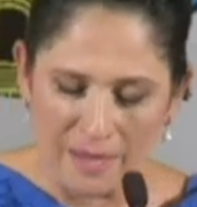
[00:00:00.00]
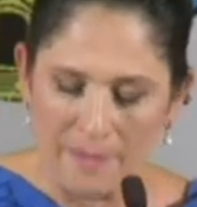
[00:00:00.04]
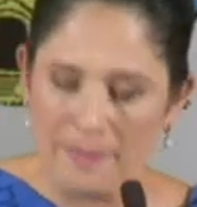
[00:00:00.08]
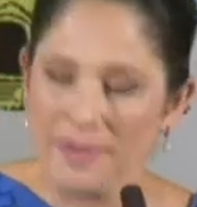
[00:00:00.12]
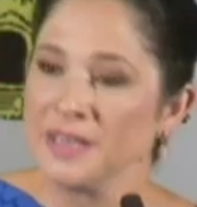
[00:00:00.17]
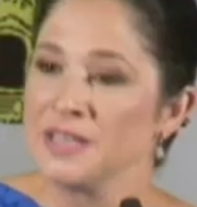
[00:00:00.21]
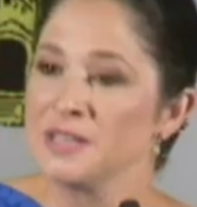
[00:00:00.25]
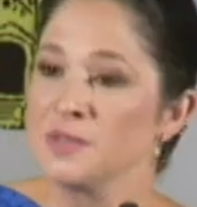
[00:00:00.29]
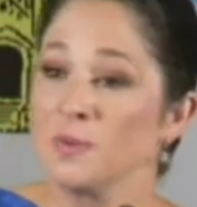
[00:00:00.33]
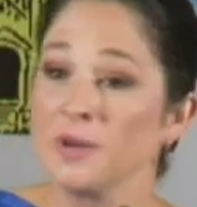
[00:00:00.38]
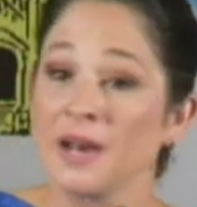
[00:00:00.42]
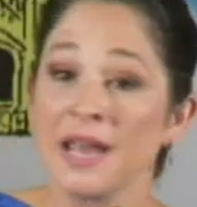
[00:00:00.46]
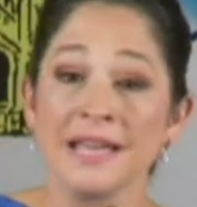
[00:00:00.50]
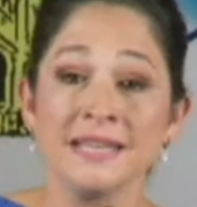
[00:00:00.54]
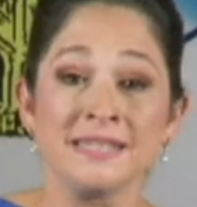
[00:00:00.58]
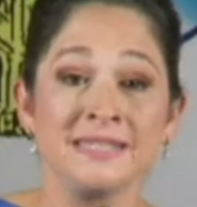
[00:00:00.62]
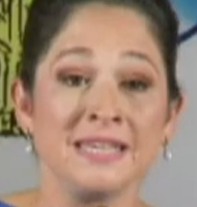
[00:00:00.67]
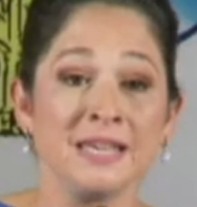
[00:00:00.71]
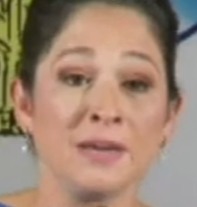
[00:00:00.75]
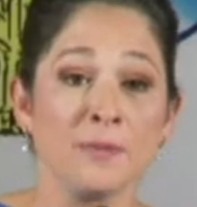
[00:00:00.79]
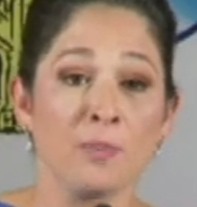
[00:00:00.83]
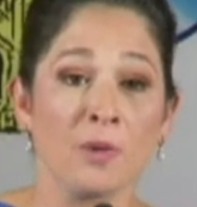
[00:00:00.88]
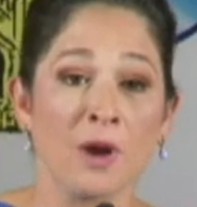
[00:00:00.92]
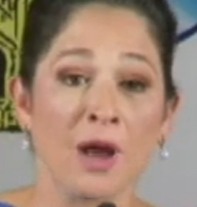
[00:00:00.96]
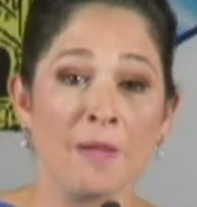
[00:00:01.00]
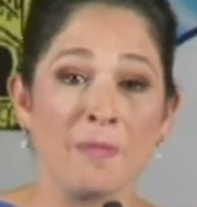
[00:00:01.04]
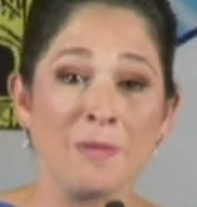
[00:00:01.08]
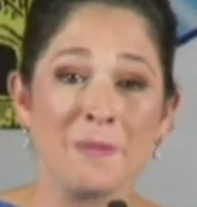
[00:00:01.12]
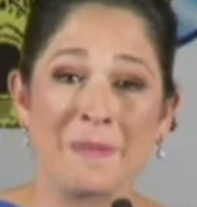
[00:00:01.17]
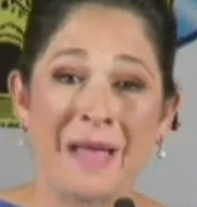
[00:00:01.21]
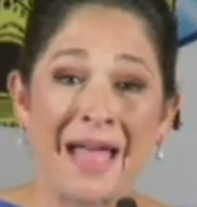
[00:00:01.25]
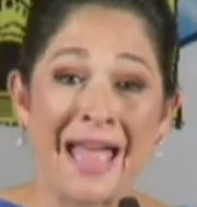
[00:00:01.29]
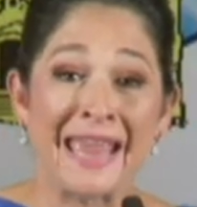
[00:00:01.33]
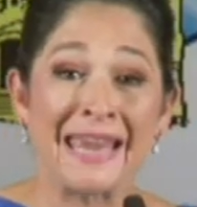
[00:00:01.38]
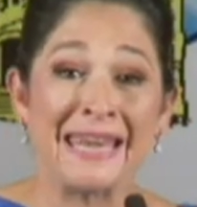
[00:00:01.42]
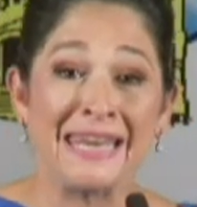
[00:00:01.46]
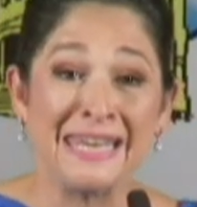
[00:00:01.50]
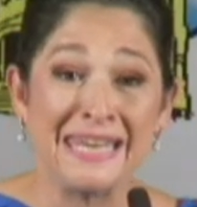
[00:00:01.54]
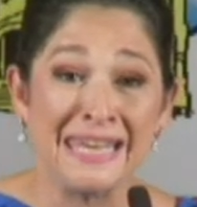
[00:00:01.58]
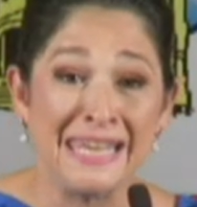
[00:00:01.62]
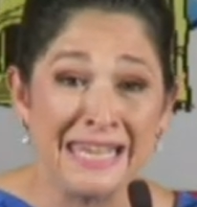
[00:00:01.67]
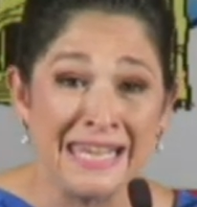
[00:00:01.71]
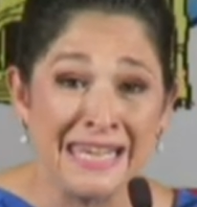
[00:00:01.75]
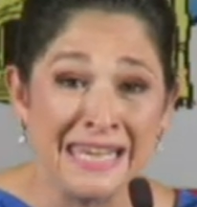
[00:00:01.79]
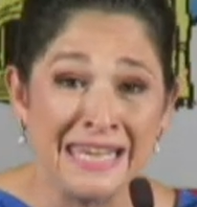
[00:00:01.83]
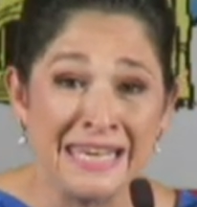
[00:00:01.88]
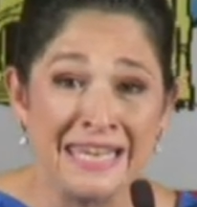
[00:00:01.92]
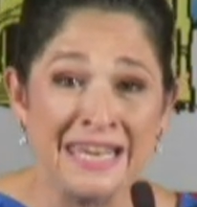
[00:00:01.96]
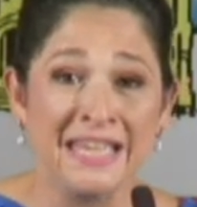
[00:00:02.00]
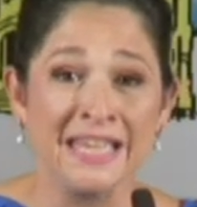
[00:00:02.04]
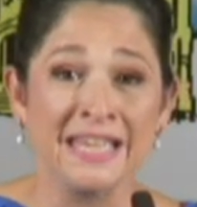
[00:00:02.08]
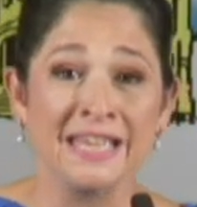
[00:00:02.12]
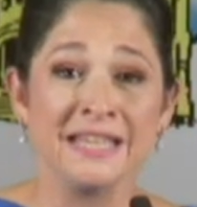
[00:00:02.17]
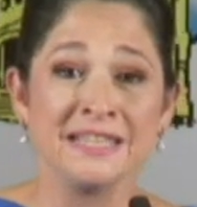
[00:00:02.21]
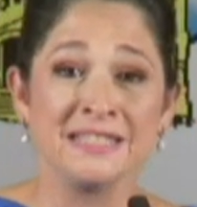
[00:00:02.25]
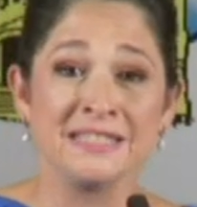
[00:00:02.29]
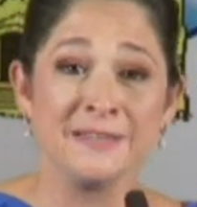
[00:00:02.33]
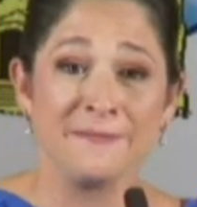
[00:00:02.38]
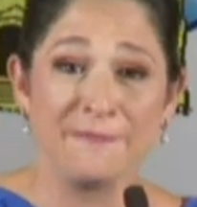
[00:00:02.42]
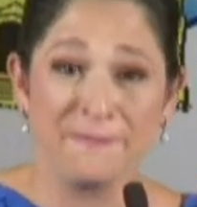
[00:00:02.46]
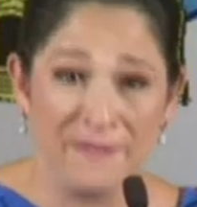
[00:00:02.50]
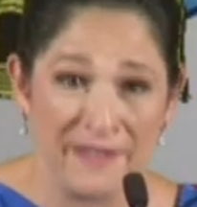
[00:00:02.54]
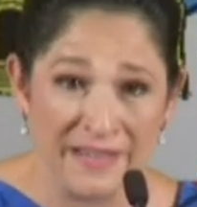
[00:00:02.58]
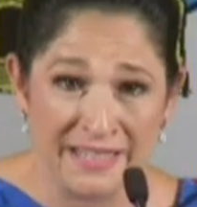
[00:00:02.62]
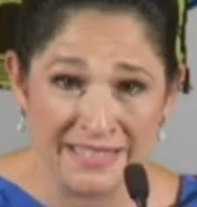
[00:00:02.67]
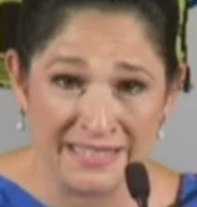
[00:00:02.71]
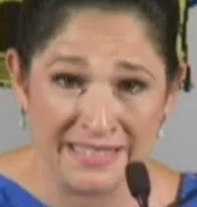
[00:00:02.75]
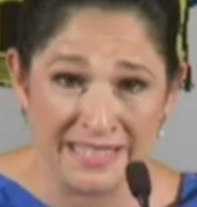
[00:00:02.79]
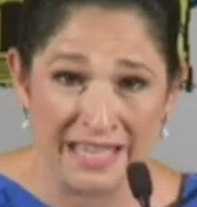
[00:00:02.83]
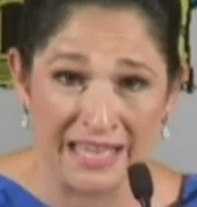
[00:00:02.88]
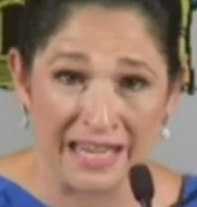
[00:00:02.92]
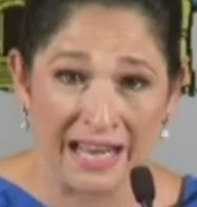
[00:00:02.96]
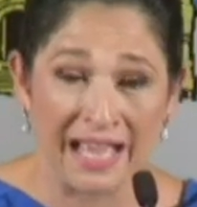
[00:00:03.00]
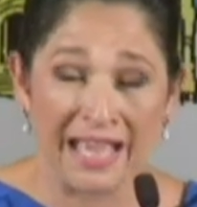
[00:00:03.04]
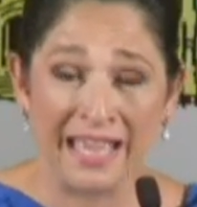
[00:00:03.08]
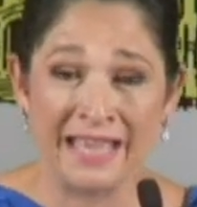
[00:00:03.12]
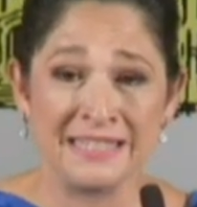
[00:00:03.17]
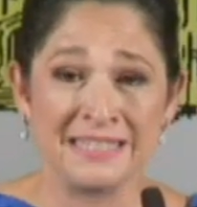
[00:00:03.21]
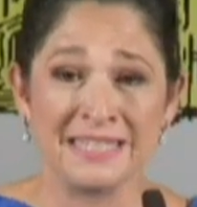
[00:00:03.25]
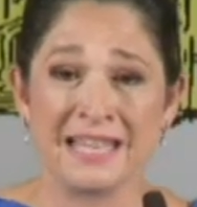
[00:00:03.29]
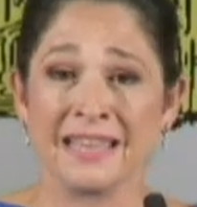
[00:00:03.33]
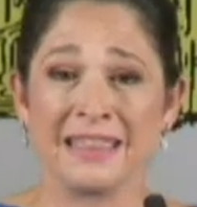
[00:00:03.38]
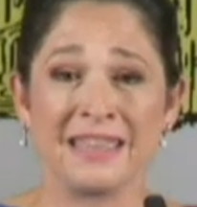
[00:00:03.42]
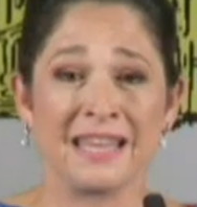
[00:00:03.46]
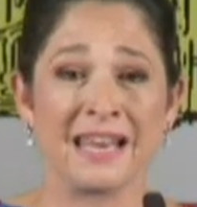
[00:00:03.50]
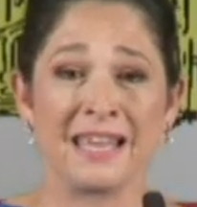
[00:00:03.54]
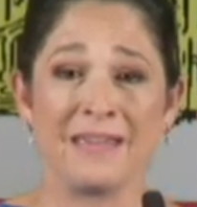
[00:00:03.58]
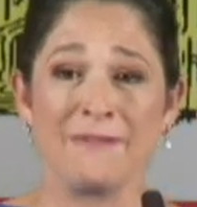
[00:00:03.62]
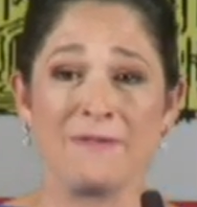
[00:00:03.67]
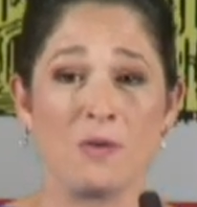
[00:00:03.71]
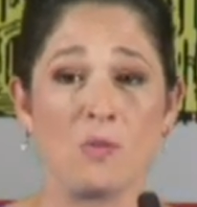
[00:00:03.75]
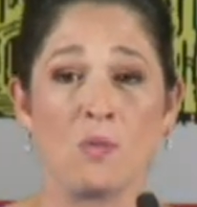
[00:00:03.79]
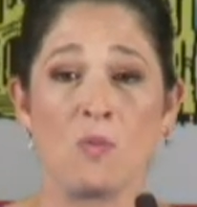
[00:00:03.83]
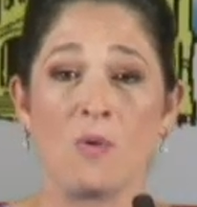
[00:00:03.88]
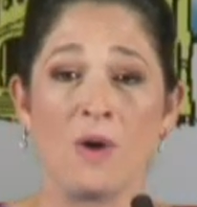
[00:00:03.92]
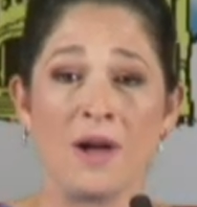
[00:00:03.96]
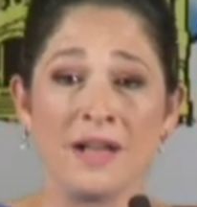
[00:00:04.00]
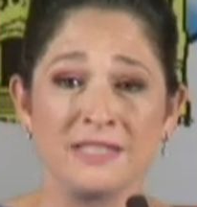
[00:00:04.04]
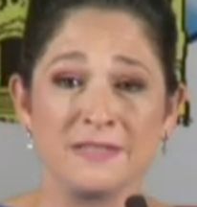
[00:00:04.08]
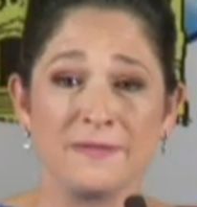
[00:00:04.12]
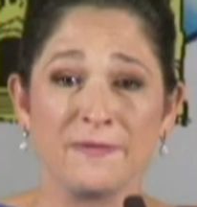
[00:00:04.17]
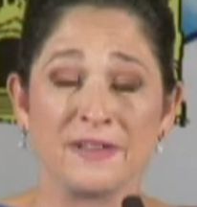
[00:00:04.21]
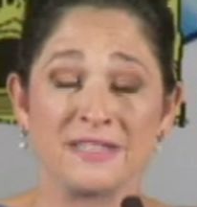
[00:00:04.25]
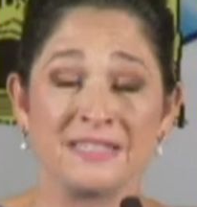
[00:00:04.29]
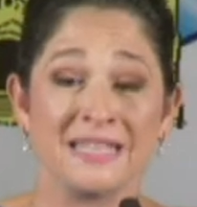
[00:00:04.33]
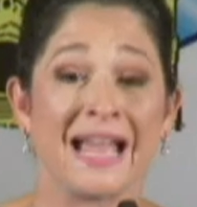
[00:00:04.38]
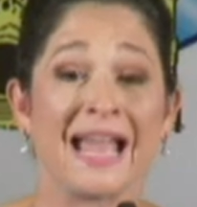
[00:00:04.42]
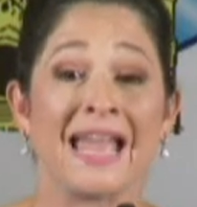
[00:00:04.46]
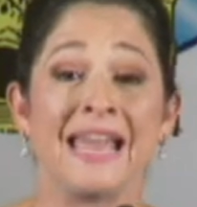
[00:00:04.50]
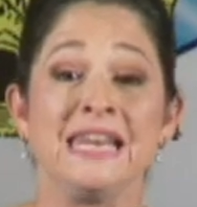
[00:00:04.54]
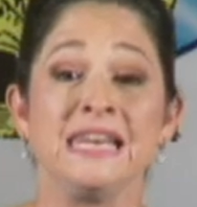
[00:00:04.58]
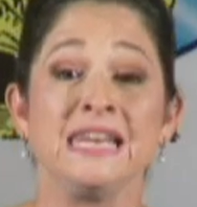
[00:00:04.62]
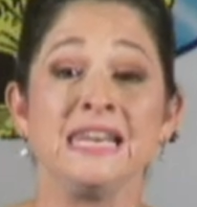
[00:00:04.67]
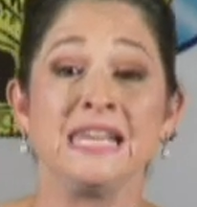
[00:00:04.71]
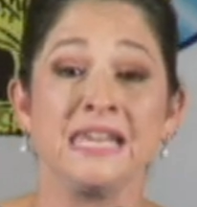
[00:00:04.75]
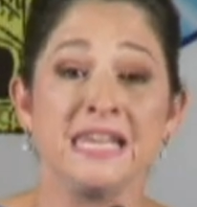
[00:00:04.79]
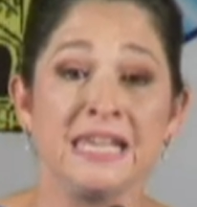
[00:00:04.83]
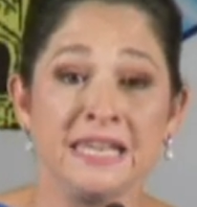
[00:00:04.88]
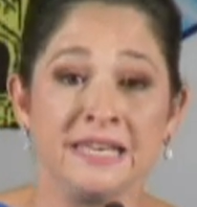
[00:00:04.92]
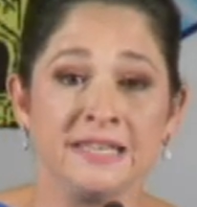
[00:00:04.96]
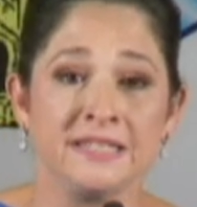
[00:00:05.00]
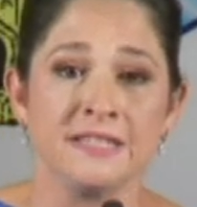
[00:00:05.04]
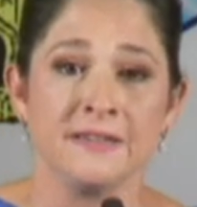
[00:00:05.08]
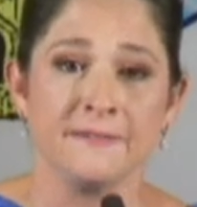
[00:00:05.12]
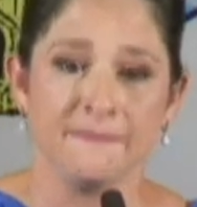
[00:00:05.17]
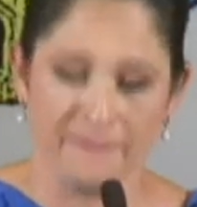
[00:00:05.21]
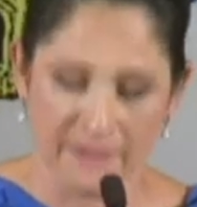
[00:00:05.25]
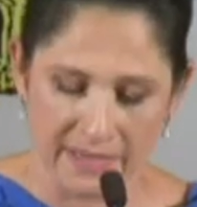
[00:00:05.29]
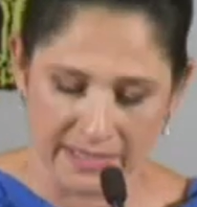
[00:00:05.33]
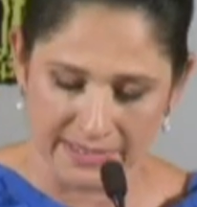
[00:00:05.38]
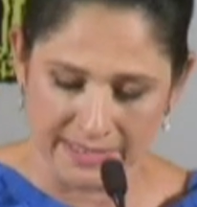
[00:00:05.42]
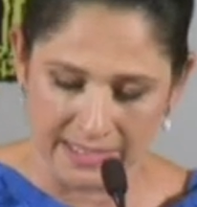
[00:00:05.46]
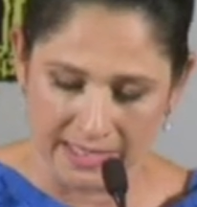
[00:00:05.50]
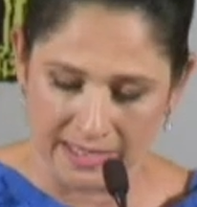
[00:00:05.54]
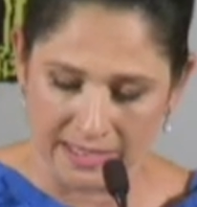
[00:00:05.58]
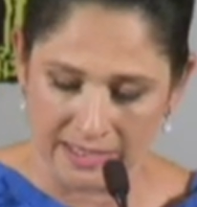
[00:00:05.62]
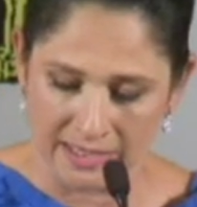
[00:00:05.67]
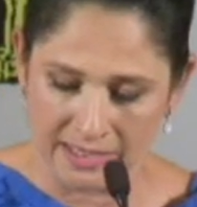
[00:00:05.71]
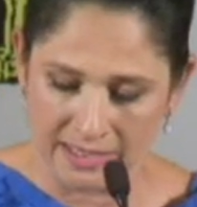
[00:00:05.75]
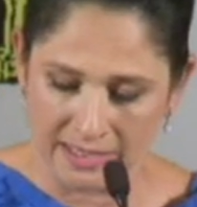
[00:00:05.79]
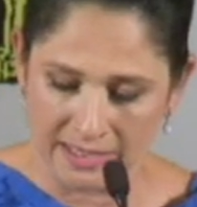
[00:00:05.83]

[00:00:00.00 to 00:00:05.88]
Because when I see a problem, I need to fix it. It's not that I even want to fix it, I need to fix it.